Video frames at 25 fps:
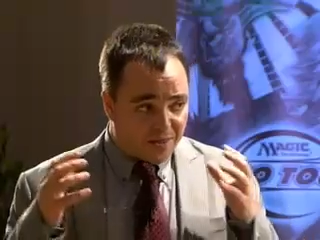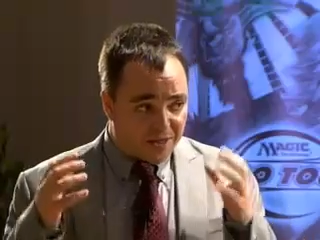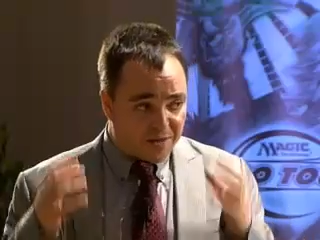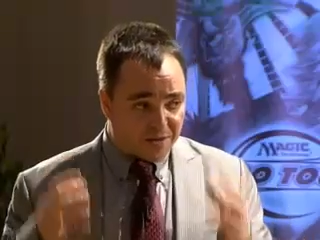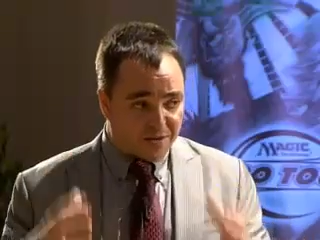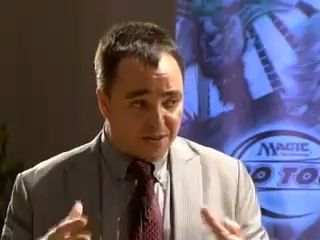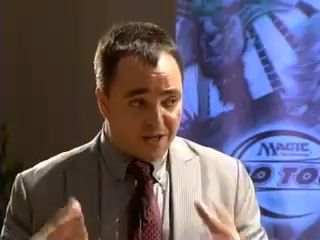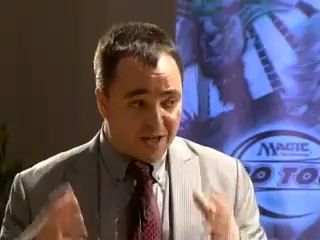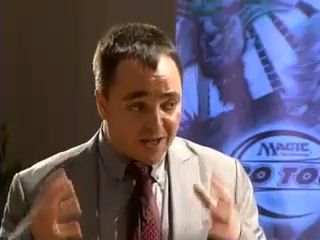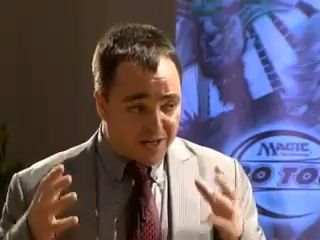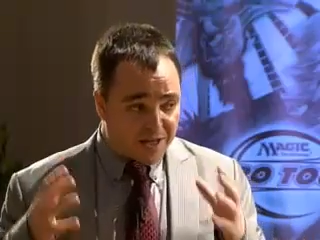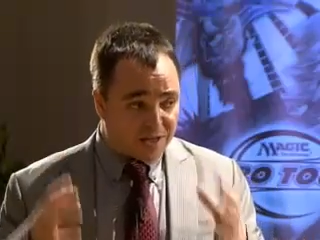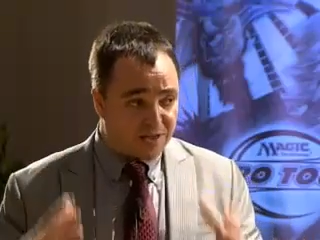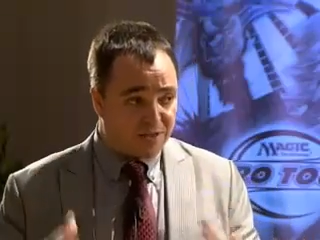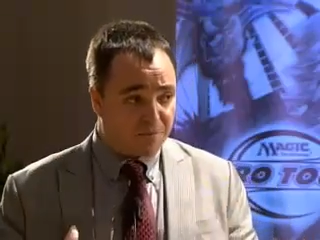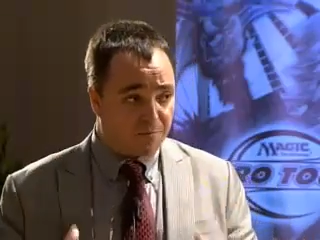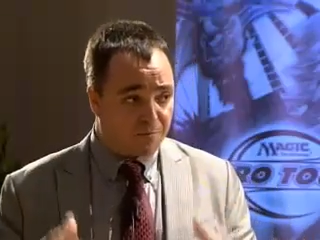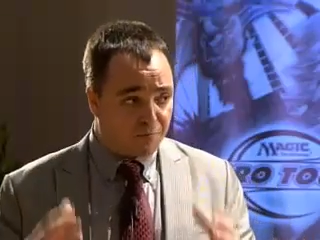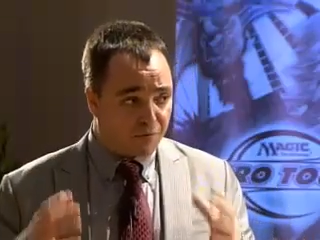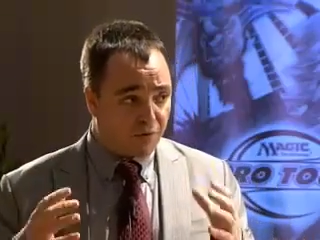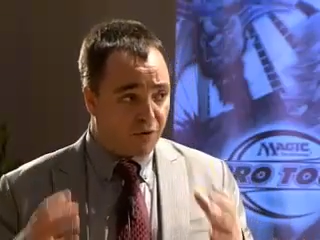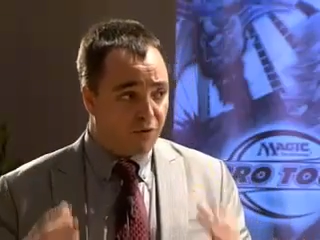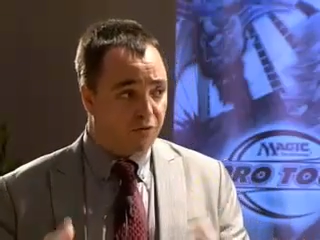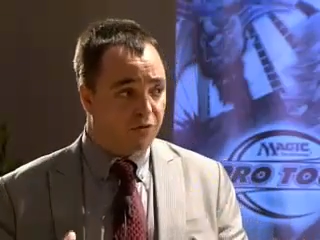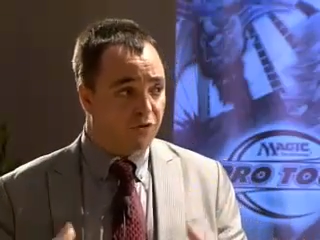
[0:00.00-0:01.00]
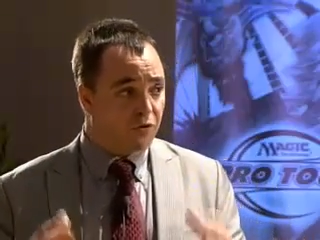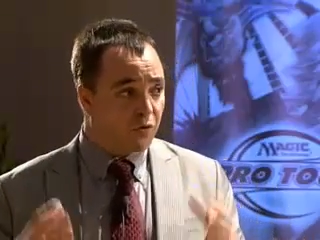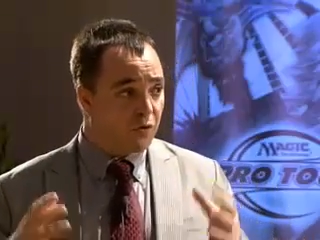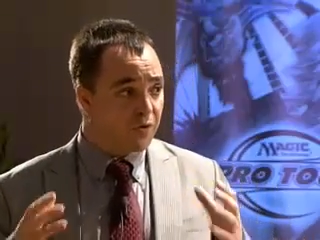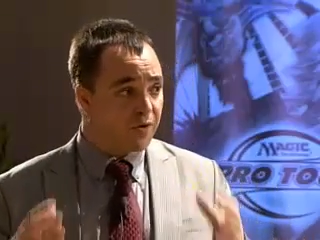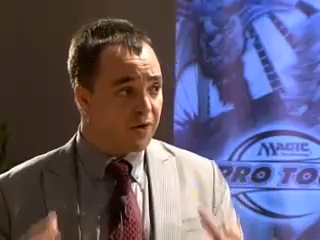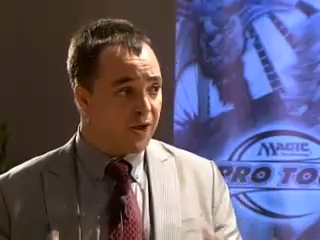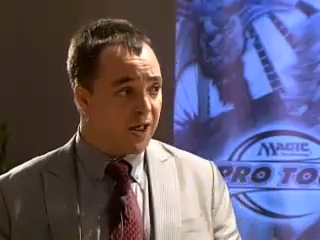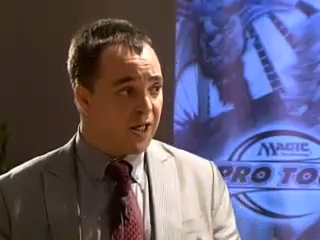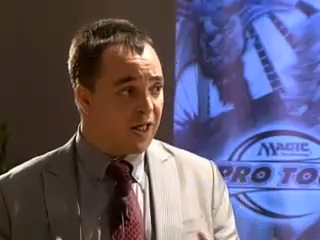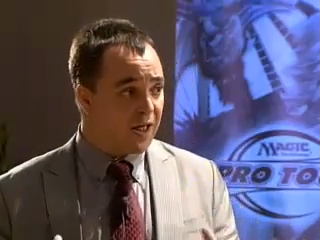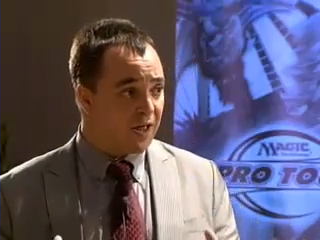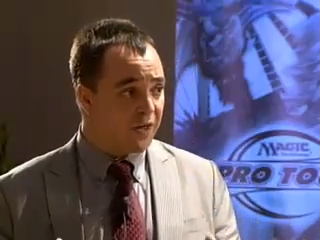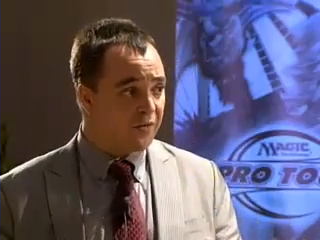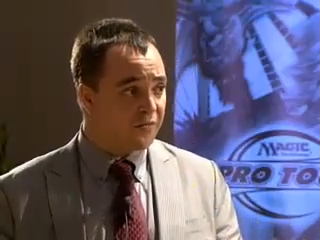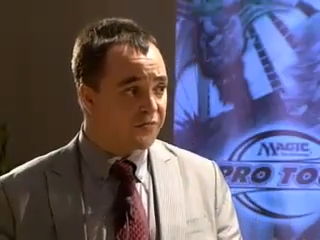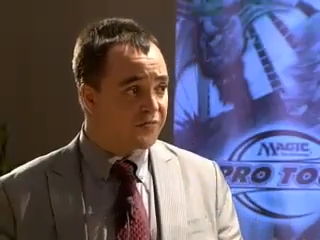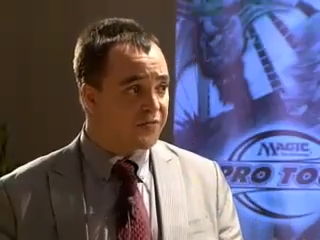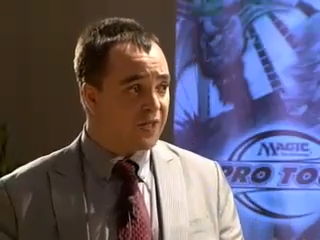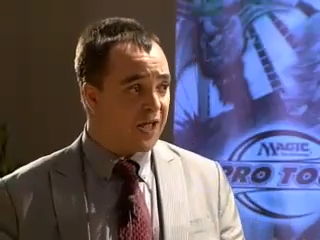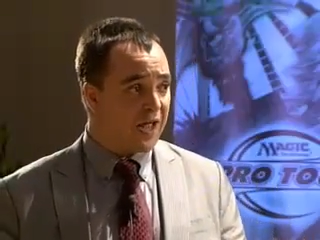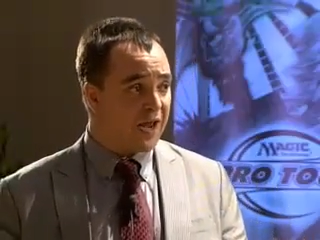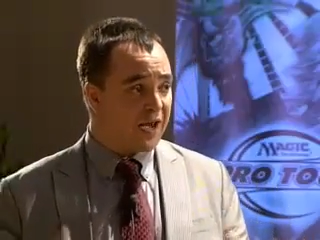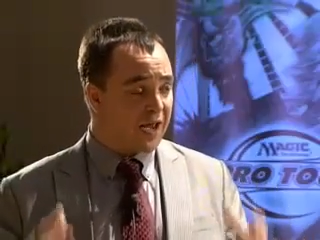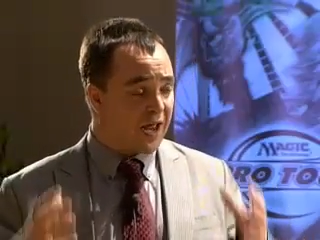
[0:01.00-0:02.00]
This is Pro Tour
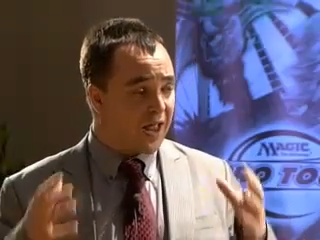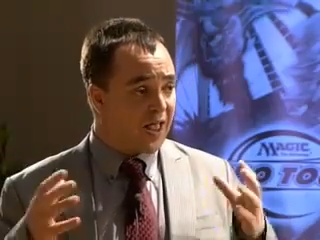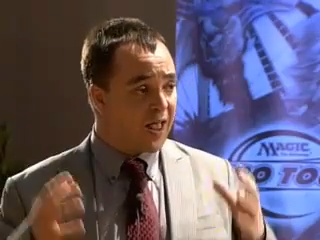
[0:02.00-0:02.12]
Elves, and